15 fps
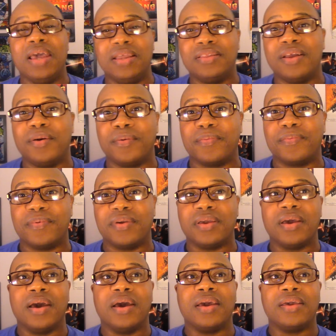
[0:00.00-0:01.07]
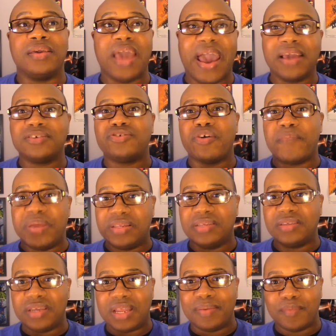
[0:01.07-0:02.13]
in the gangster
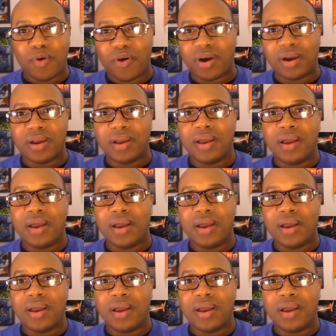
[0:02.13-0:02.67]
business anymore,